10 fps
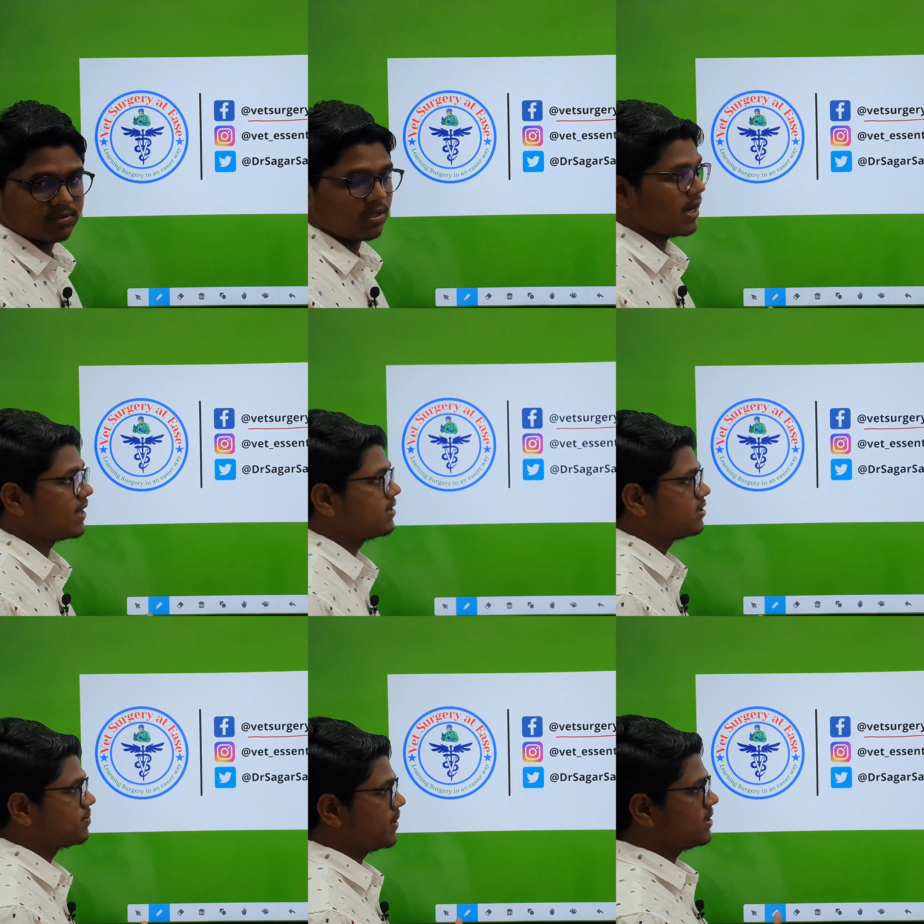like
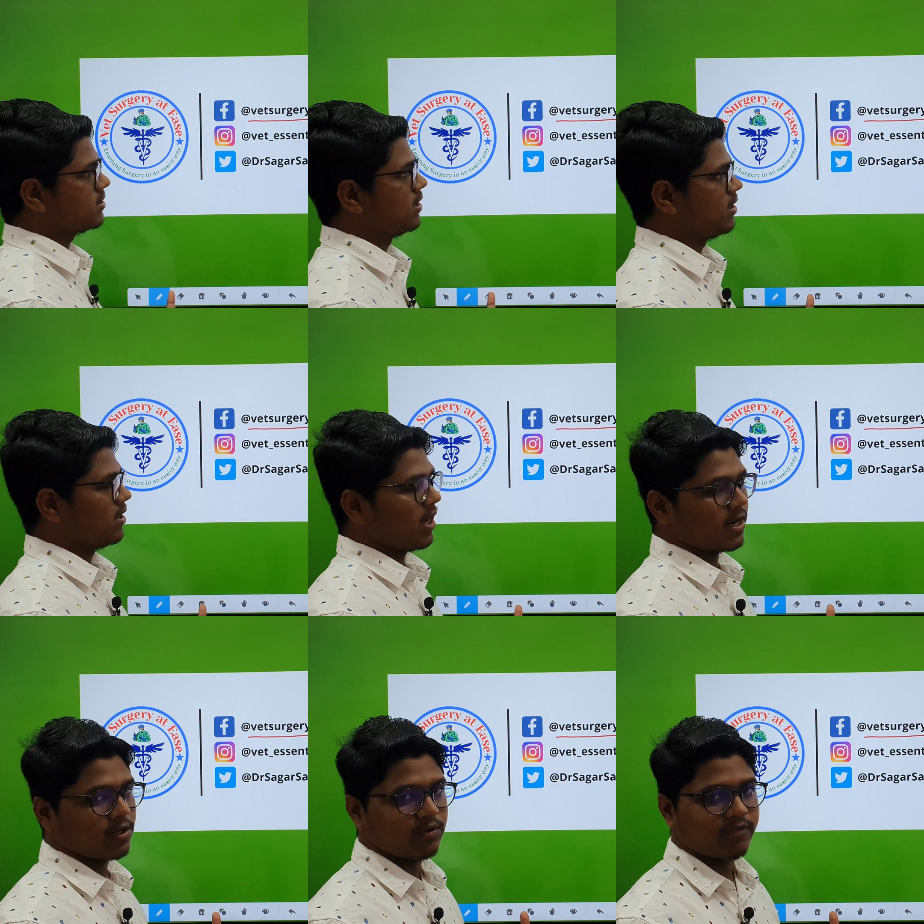this page
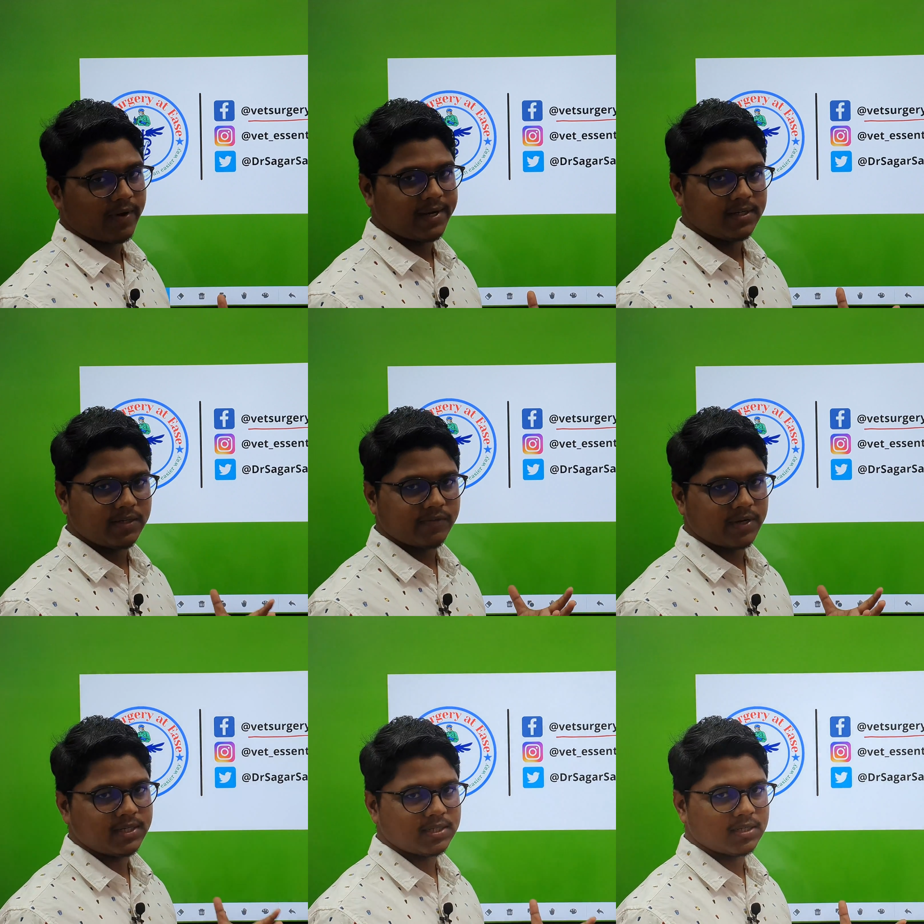and you will find
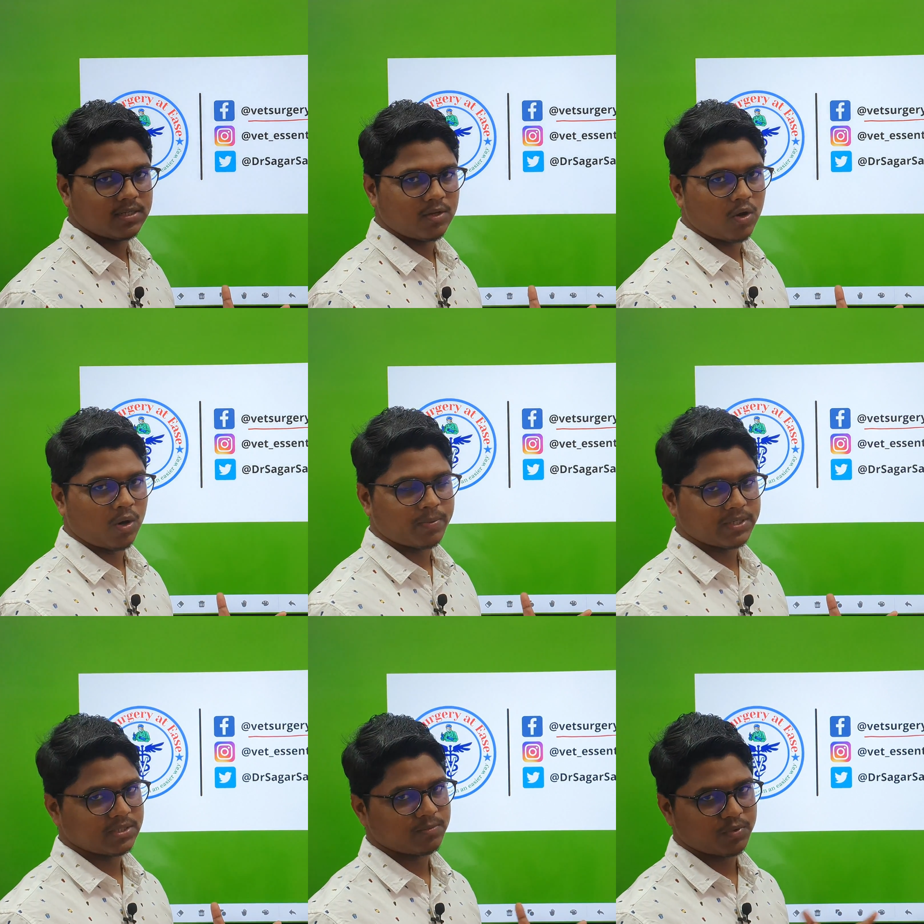different
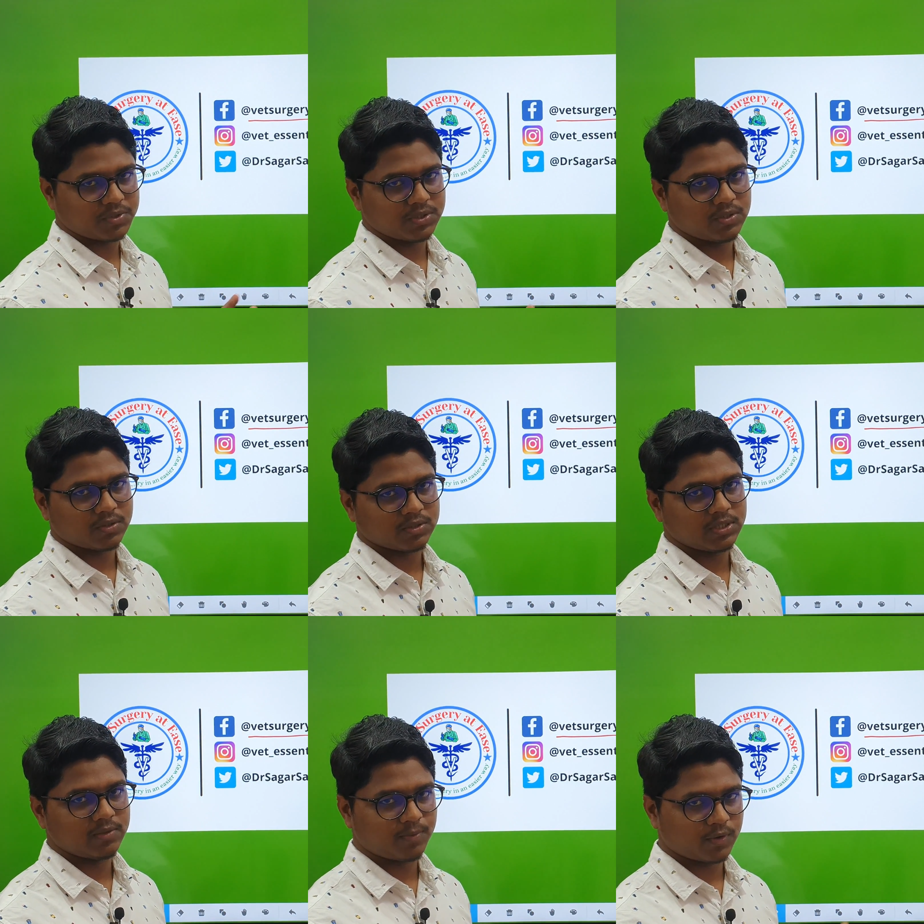operation
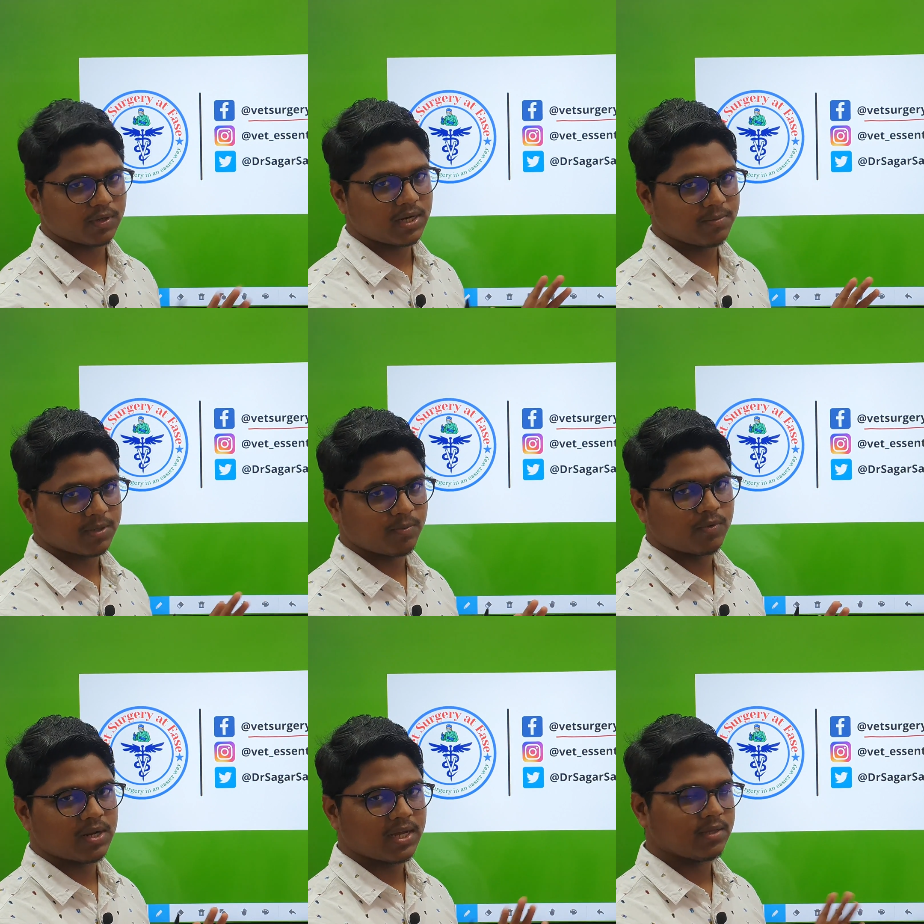procedures. In photographic
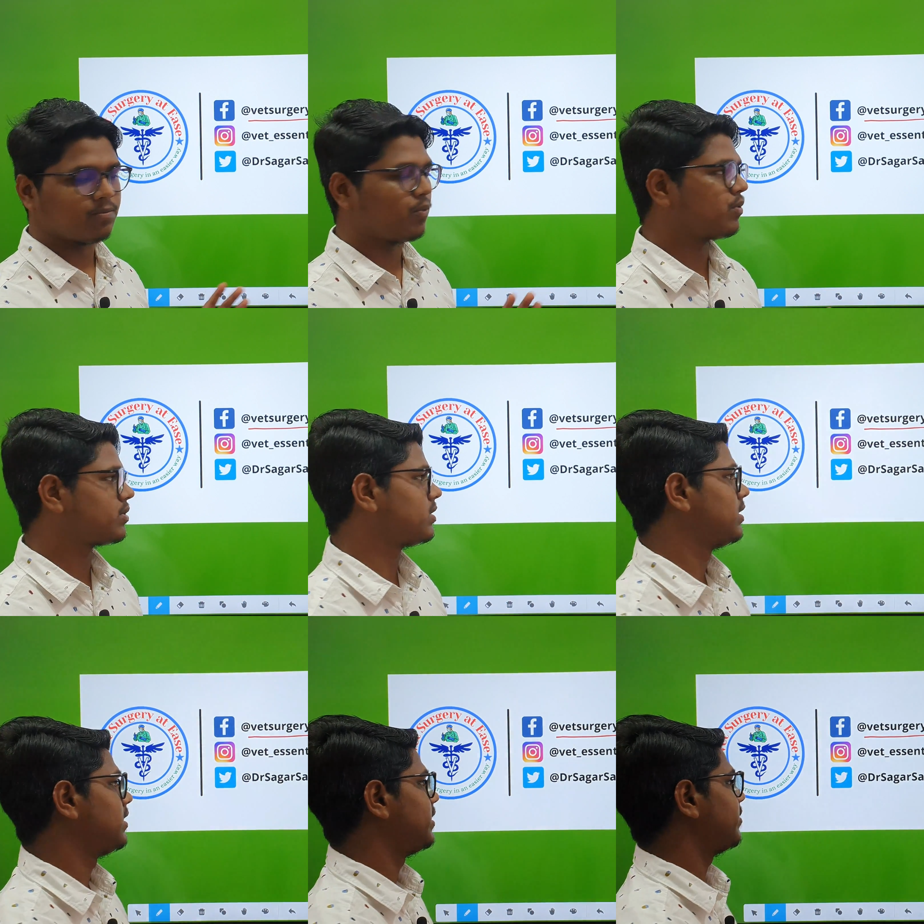mode, I post
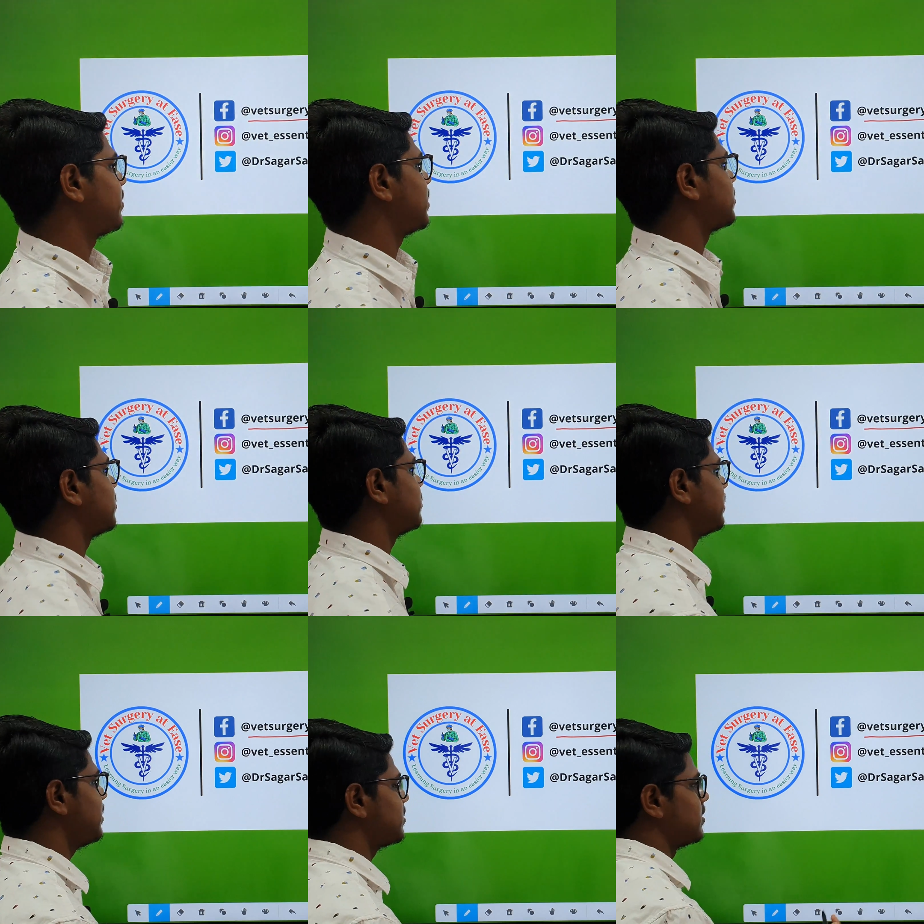different
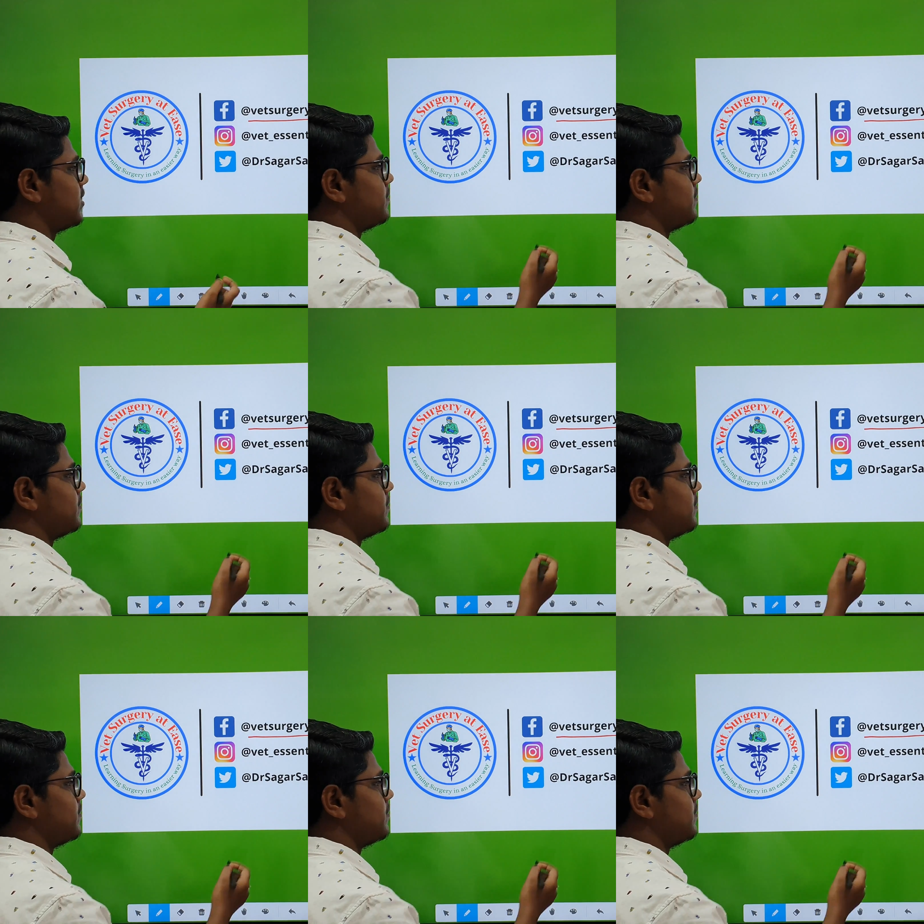surgeries,